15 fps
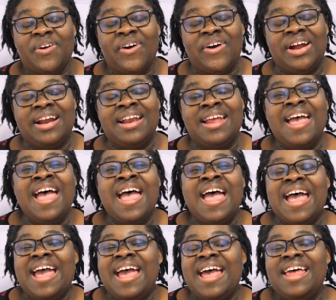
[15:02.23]
yarn,
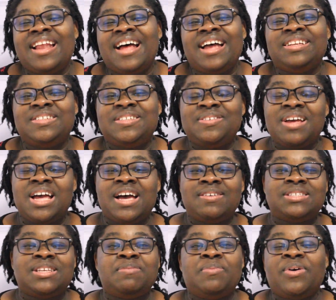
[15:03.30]
and I do have
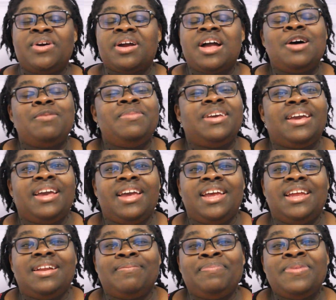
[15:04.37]
some more coming
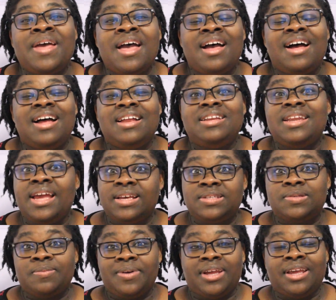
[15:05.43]
in
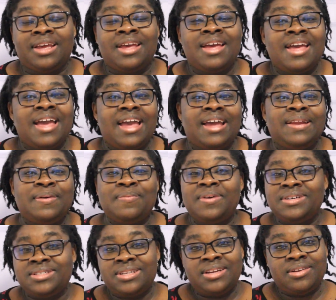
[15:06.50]
next week. And it
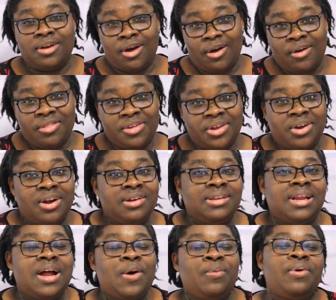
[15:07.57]
wasn't all the yarn
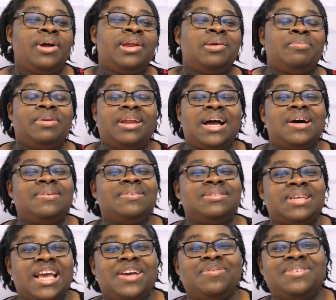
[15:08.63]
that I wanted, but I was
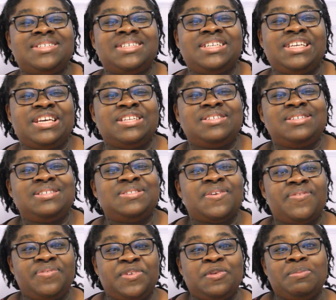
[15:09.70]
able to get just a
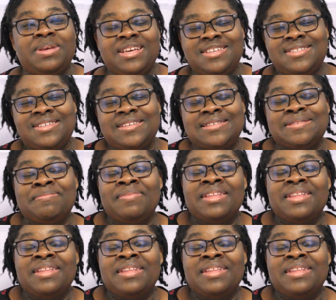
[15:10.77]
few pieces.